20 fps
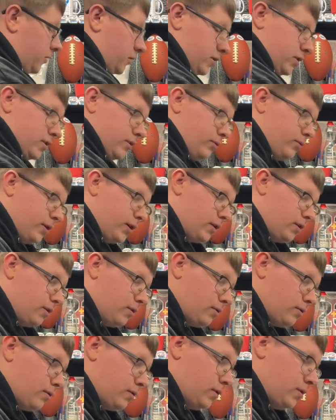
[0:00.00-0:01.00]
just seeing what we could
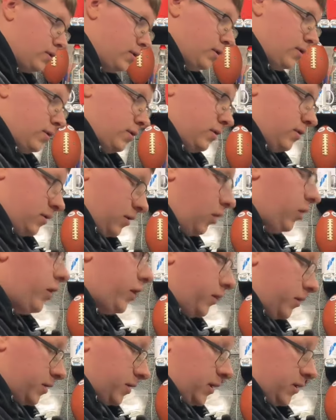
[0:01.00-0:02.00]
do. Credit.
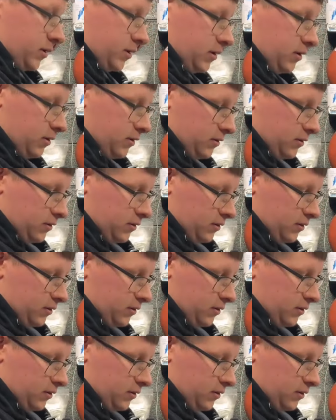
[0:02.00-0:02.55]
Okay, sounds good.